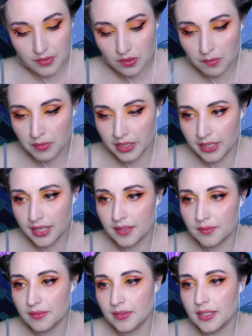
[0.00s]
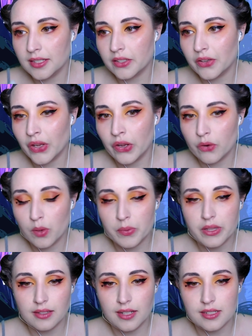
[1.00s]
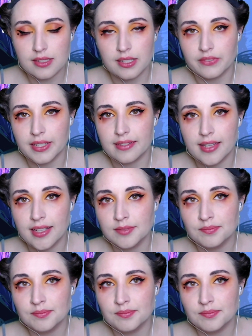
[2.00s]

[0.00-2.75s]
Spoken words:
But yeah, I grew up with a lot of stuff like that.